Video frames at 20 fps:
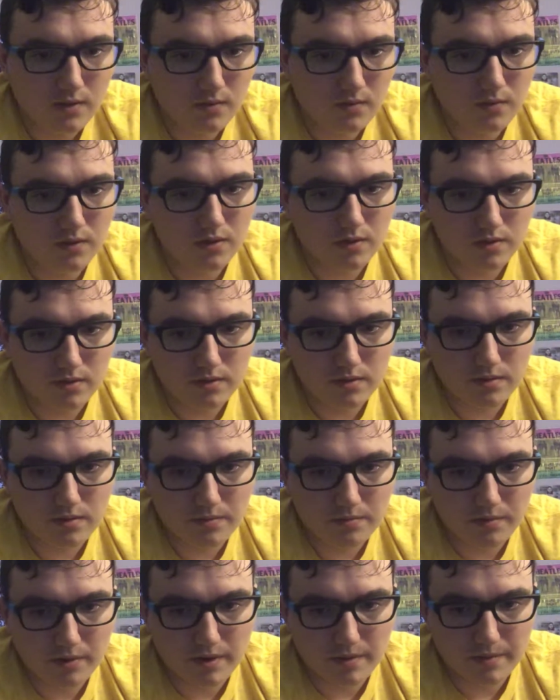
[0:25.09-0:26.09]
well,
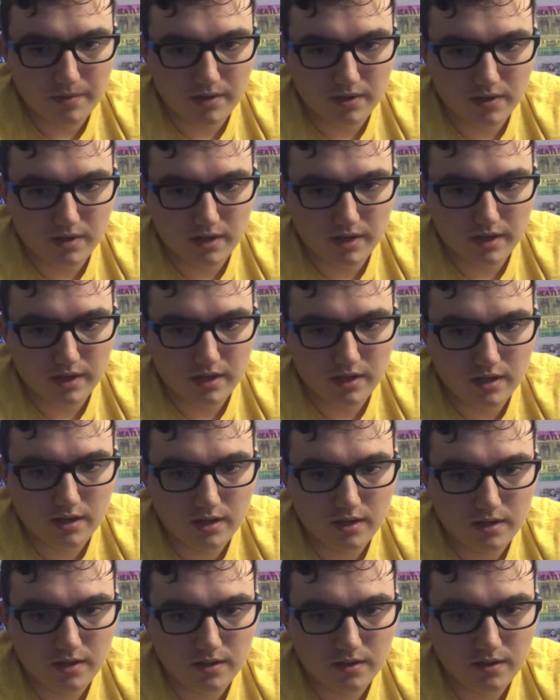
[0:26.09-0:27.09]
pretty much like
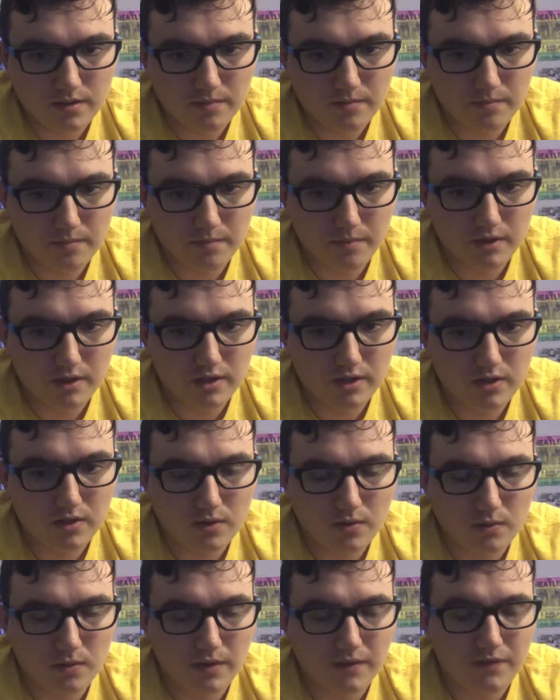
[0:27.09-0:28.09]
March
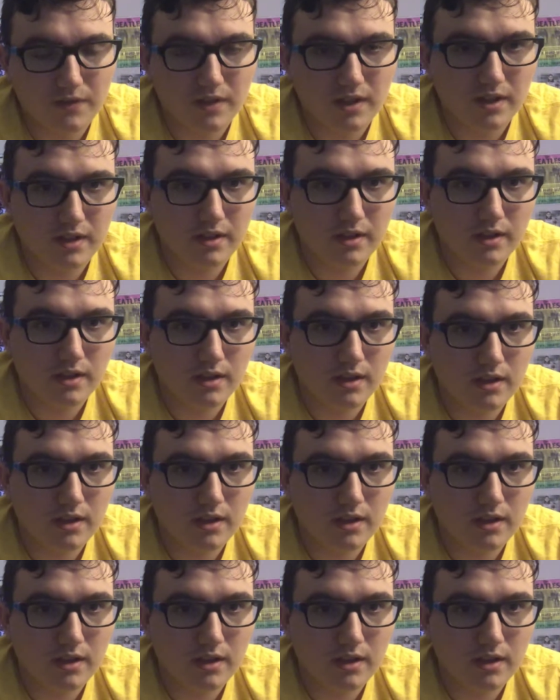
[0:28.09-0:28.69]
25th,